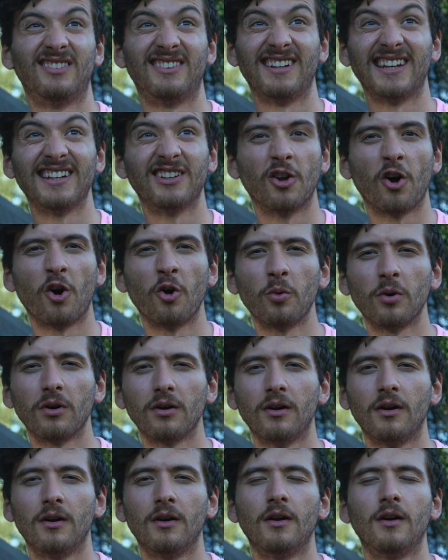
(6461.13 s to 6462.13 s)
did know.
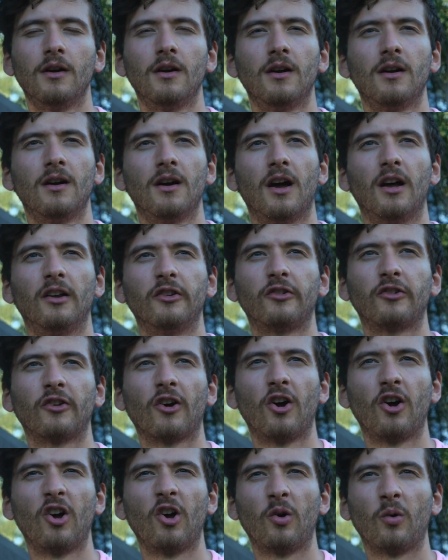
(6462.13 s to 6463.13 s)
And
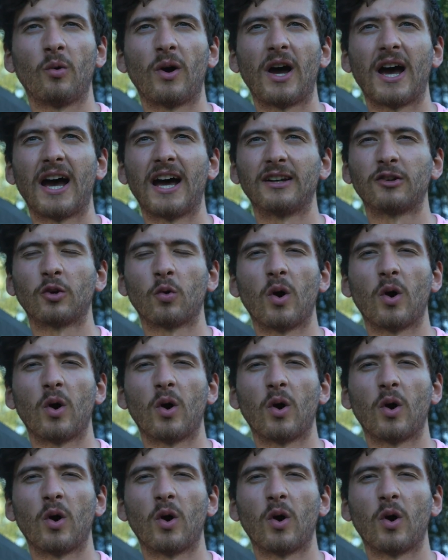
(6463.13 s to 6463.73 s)
so I